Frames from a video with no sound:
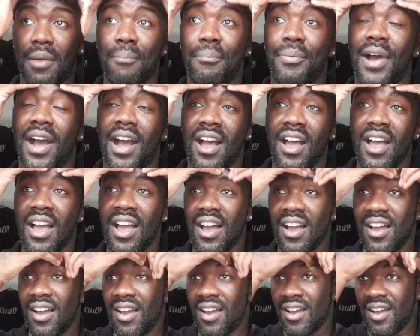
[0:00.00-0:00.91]
But
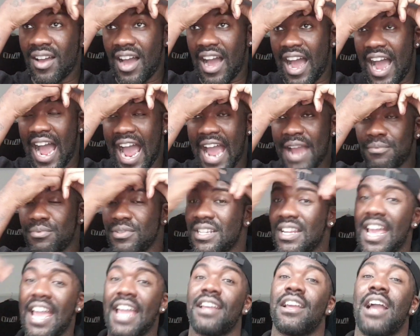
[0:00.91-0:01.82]

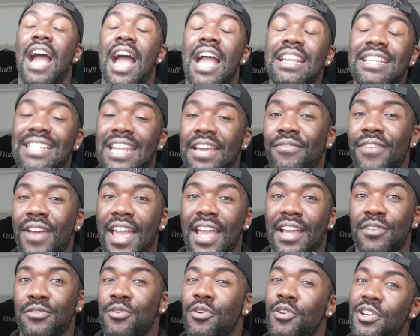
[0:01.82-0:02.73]
I'd never
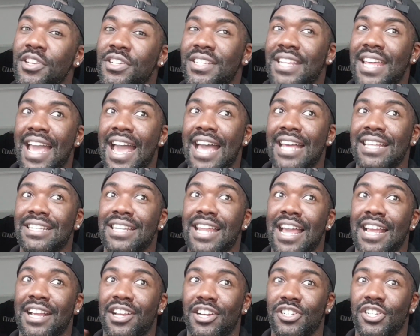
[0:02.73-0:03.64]
acknowledged it as
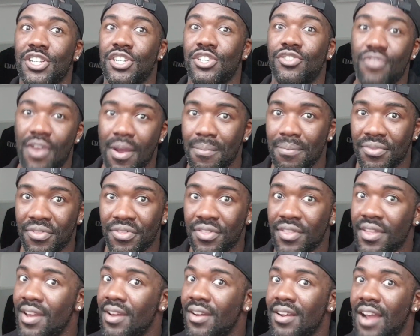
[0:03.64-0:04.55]
like strength.
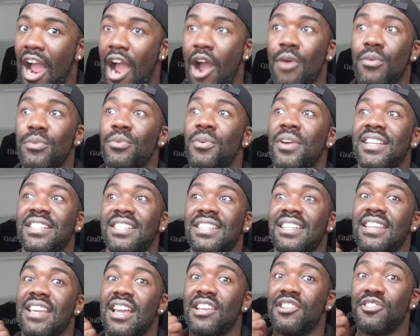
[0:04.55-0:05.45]
I would always
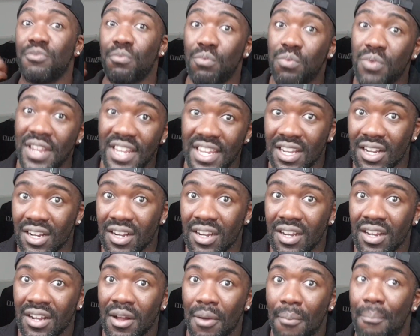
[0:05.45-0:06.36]
see it as weak.
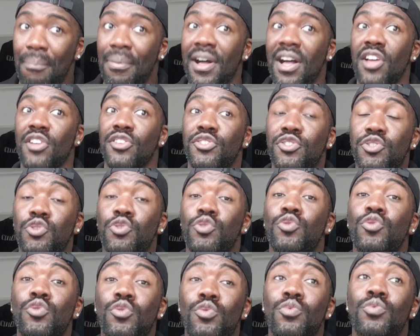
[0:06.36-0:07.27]
But
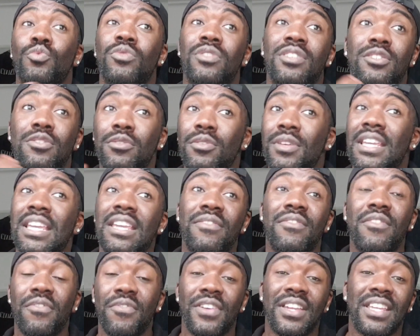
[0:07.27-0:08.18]
to
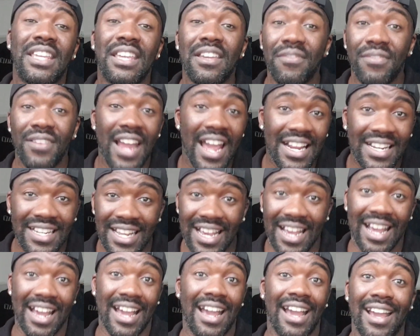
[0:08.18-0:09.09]
even forgive like
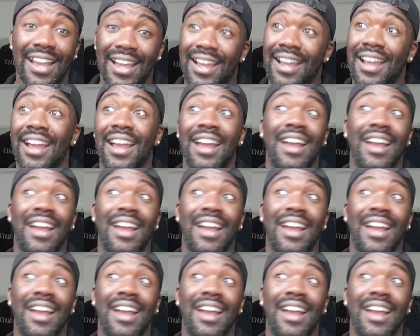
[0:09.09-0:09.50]
that,